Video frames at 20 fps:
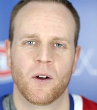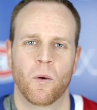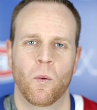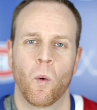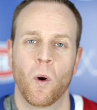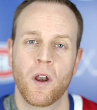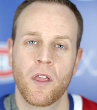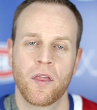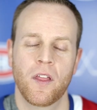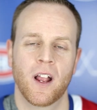
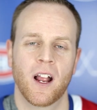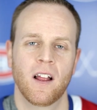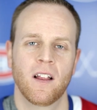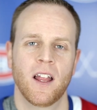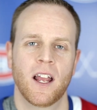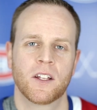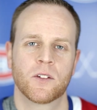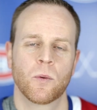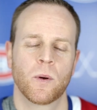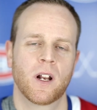One thing I
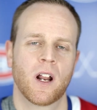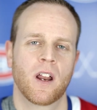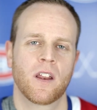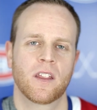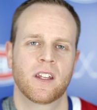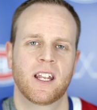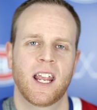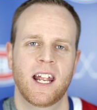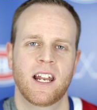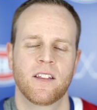liked right out of
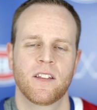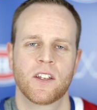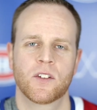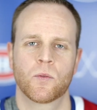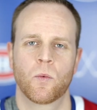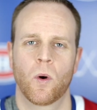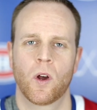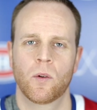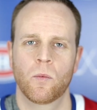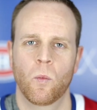the gate in
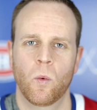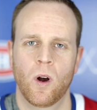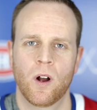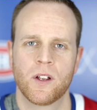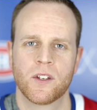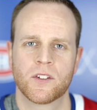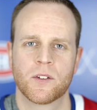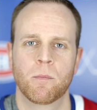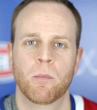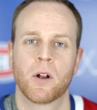this one
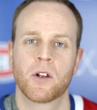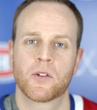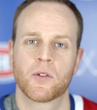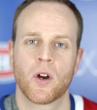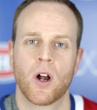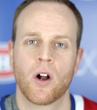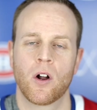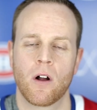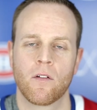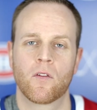was
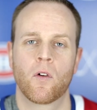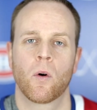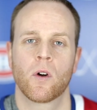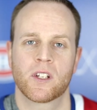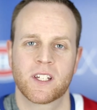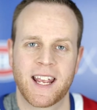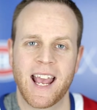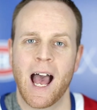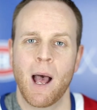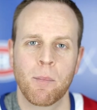Montreal, of
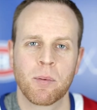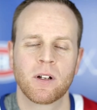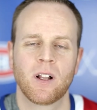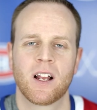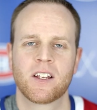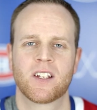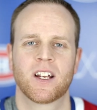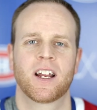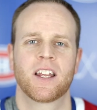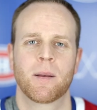course,
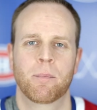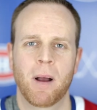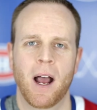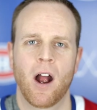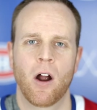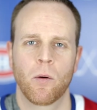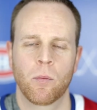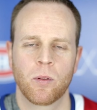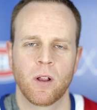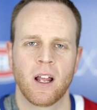capitalizing on the
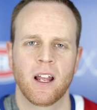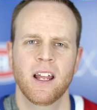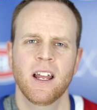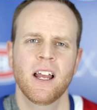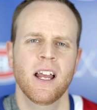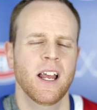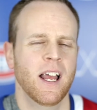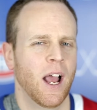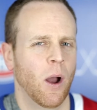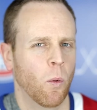power play.
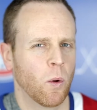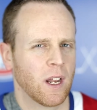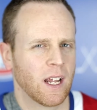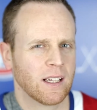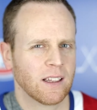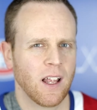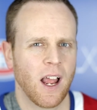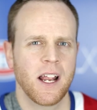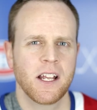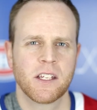And what I
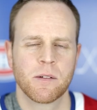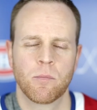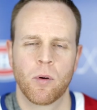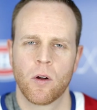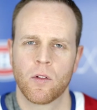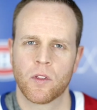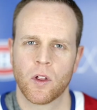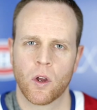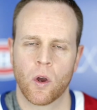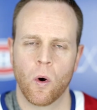liked
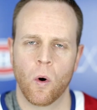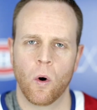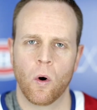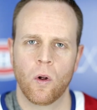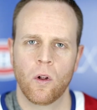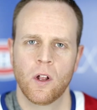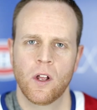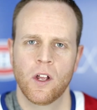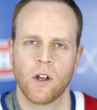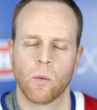about the
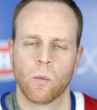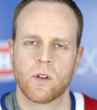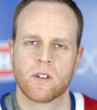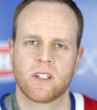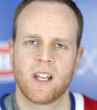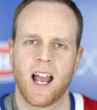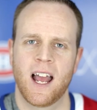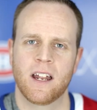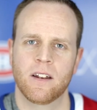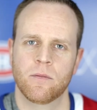goal was
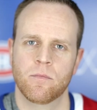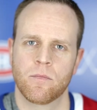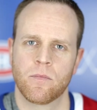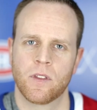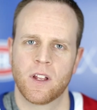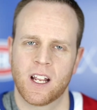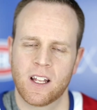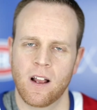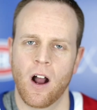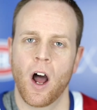that
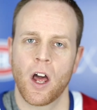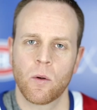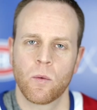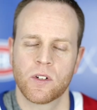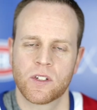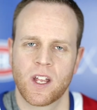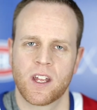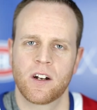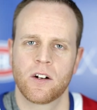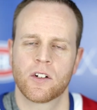the Ottawa
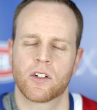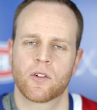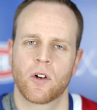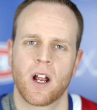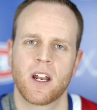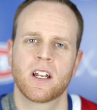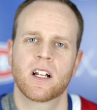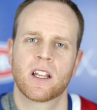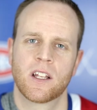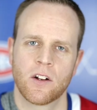Senators
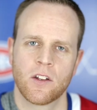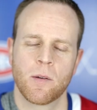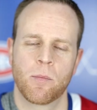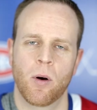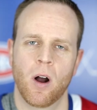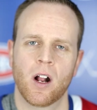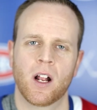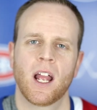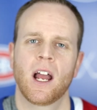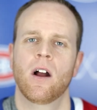tried to clear the
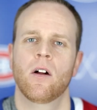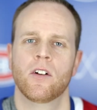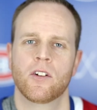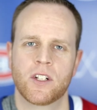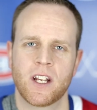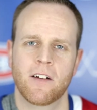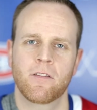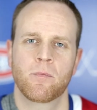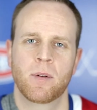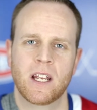puck out.
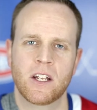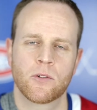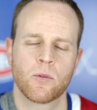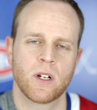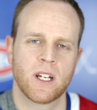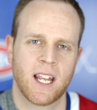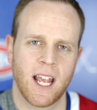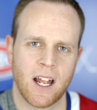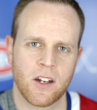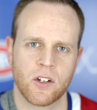Jeff
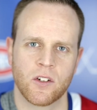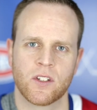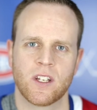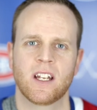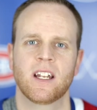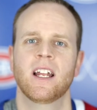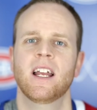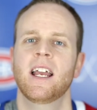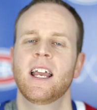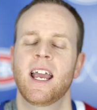Petry catches
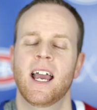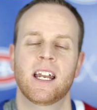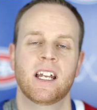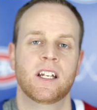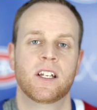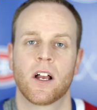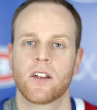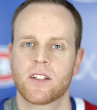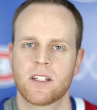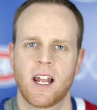it, and he
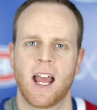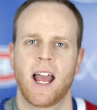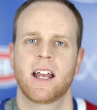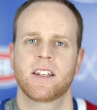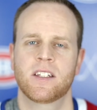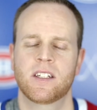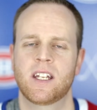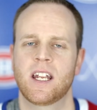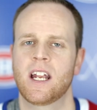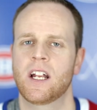doesn't
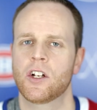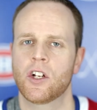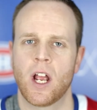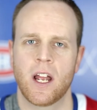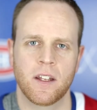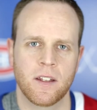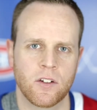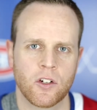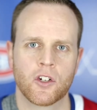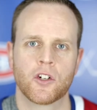hesitate
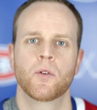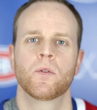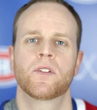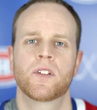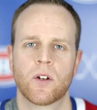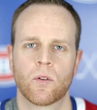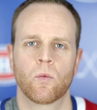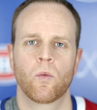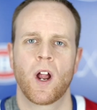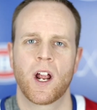and shoots
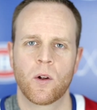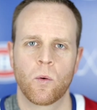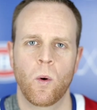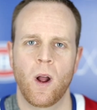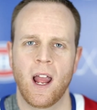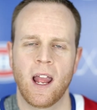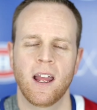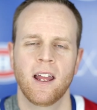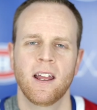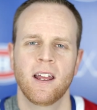it right
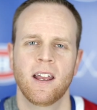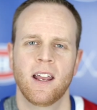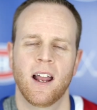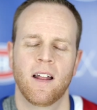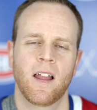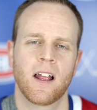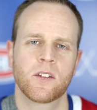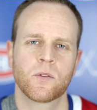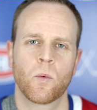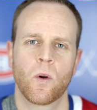away.
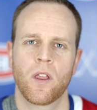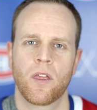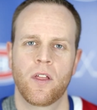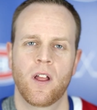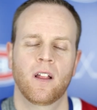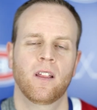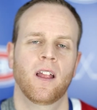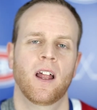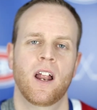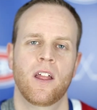And that's one
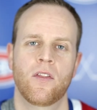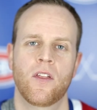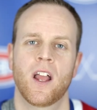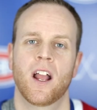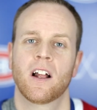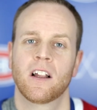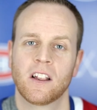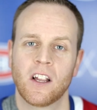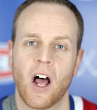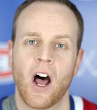thing that I
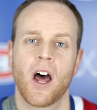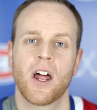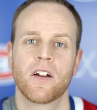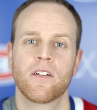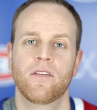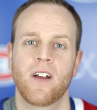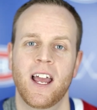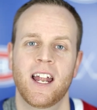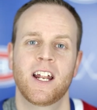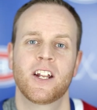think a lot
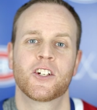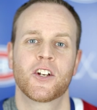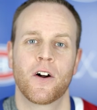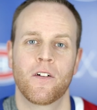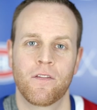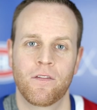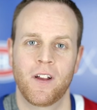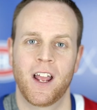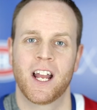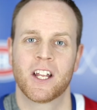of NHL
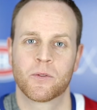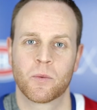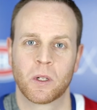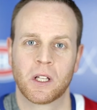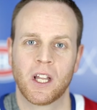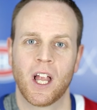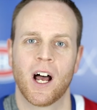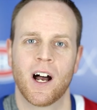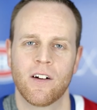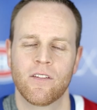fans would
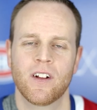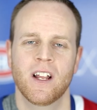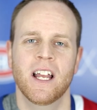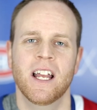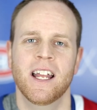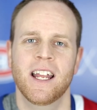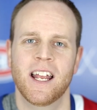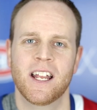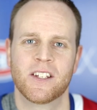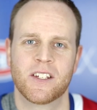love,
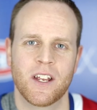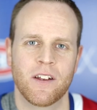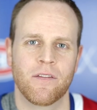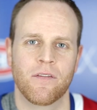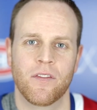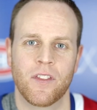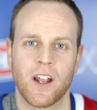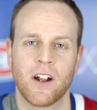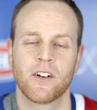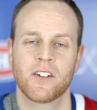is if
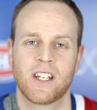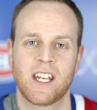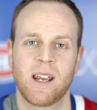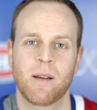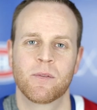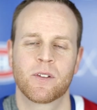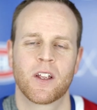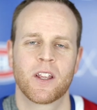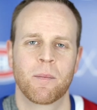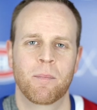their
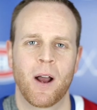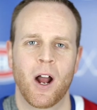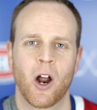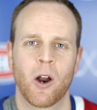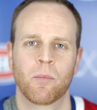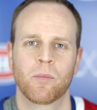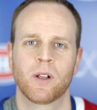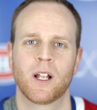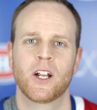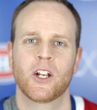teams on the
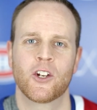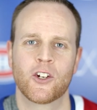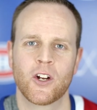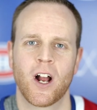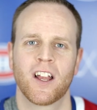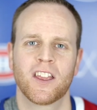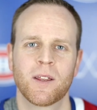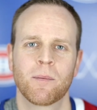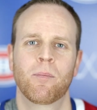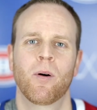power play
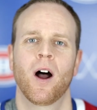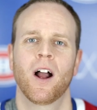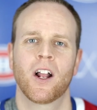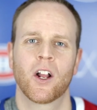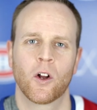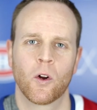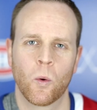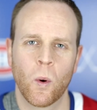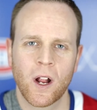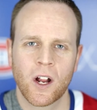shot the
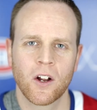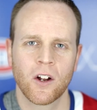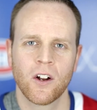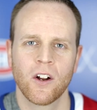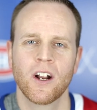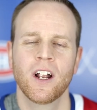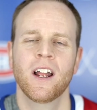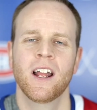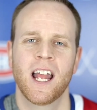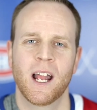puck
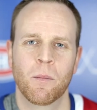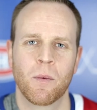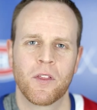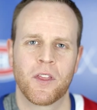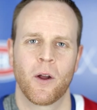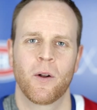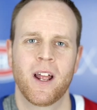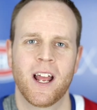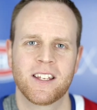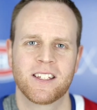quicker and
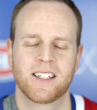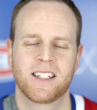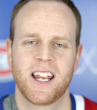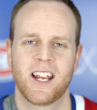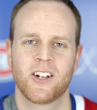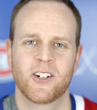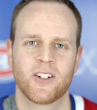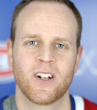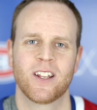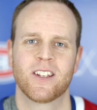without
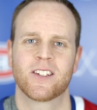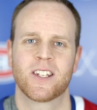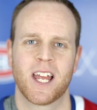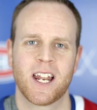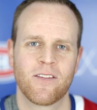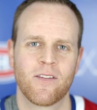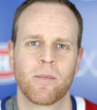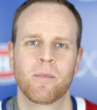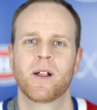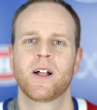hesitation instead
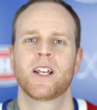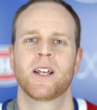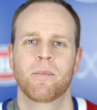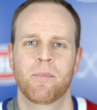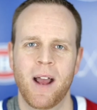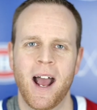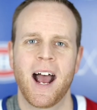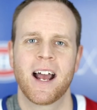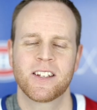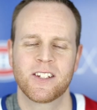of a million
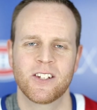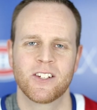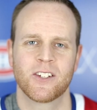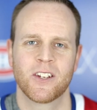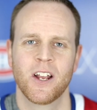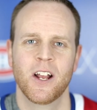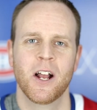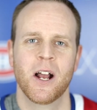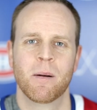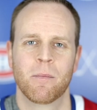
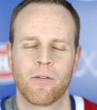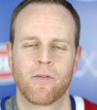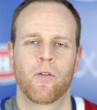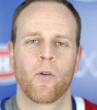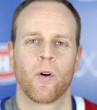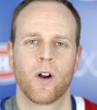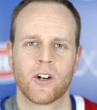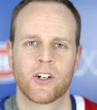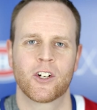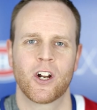passes
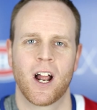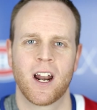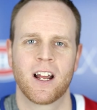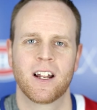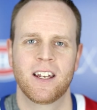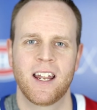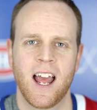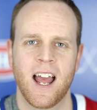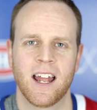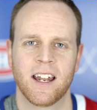before a shot
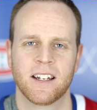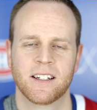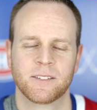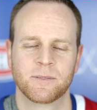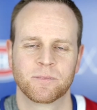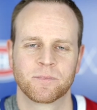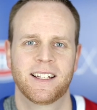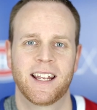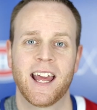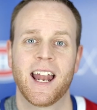on net.
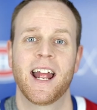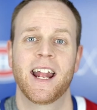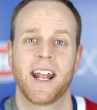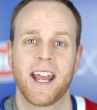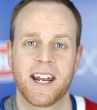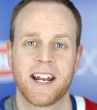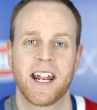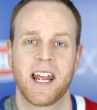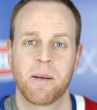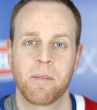Can I
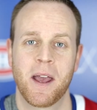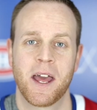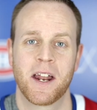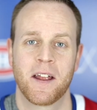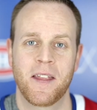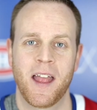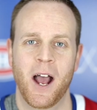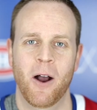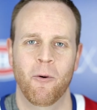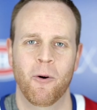get an amen
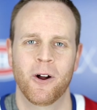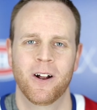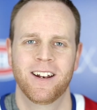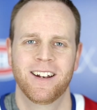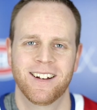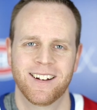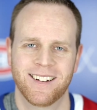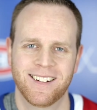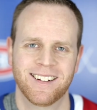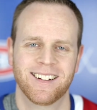on that
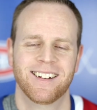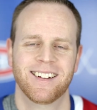one?